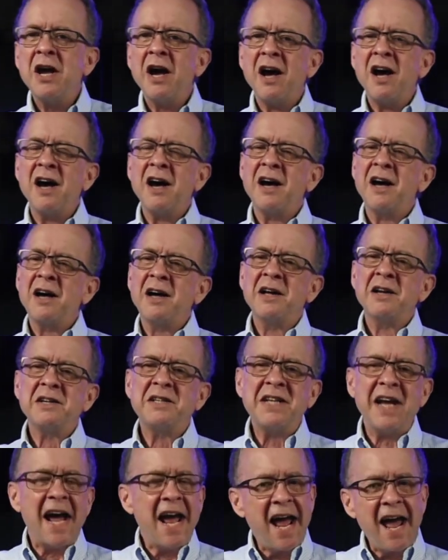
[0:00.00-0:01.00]
uh,
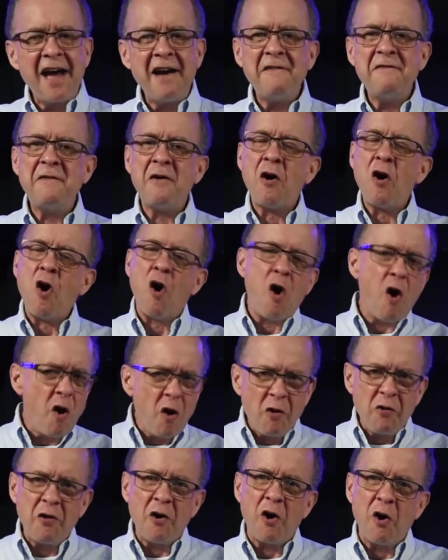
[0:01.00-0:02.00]
to have
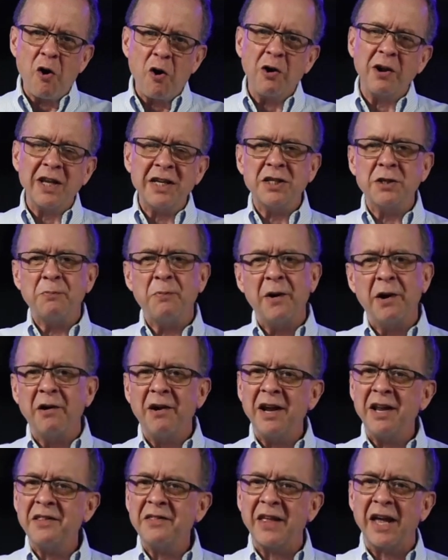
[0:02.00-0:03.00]
all the Holy
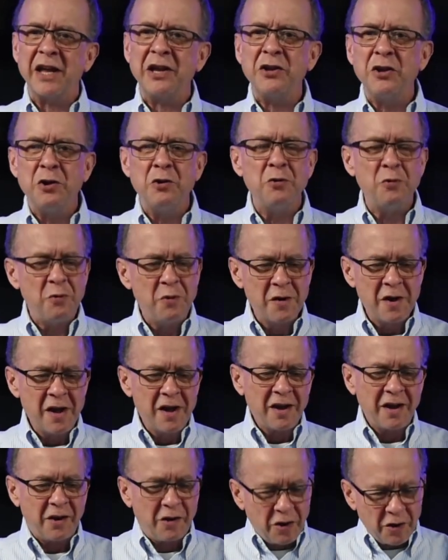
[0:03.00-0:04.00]
Spirit that you
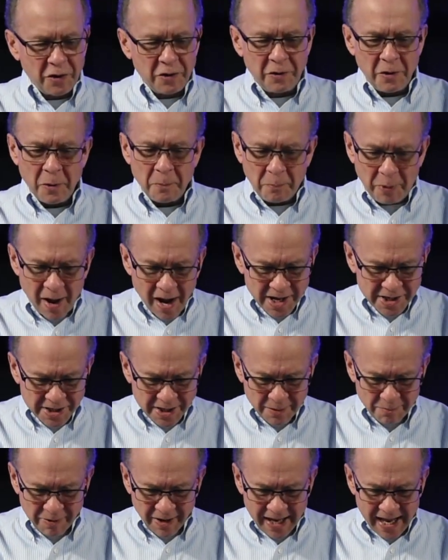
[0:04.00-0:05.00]
could
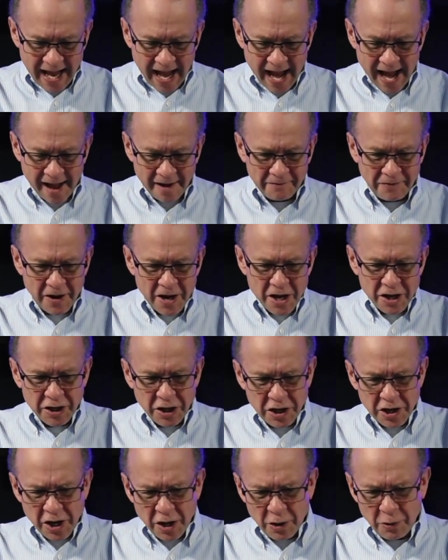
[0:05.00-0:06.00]
possibly have.
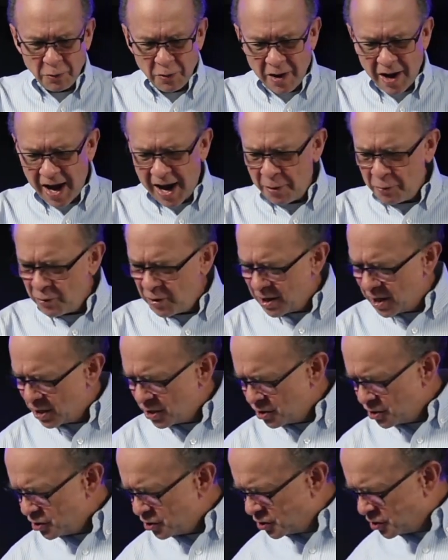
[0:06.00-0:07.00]
You know, I want
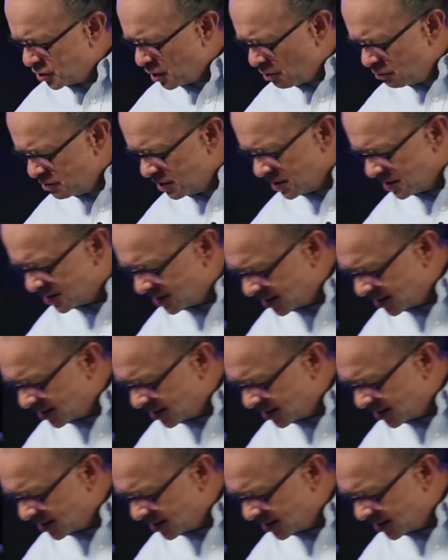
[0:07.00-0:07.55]
to show you